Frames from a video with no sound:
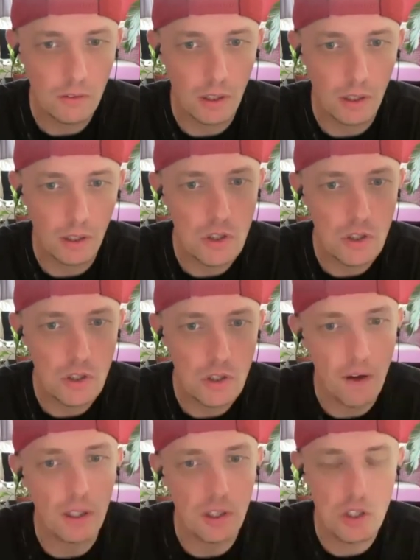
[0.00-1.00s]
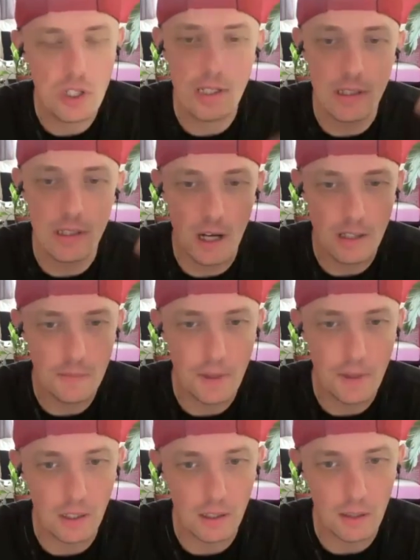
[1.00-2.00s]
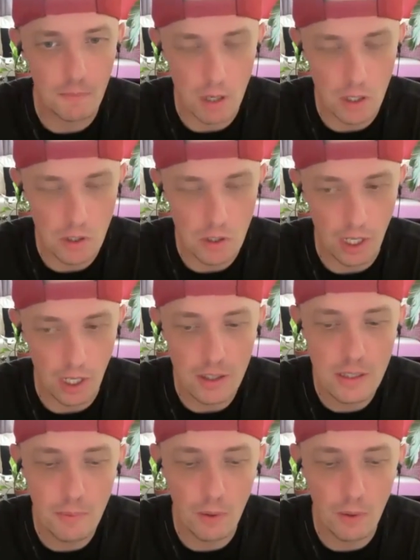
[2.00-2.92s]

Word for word: Like she felt like she did not speak much English.